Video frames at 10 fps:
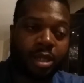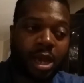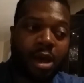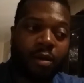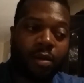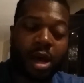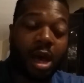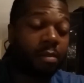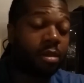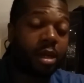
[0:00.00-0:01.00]
Now,
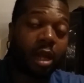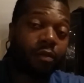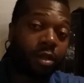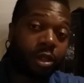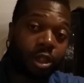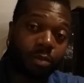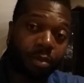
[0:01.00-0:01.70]
I'm not a religious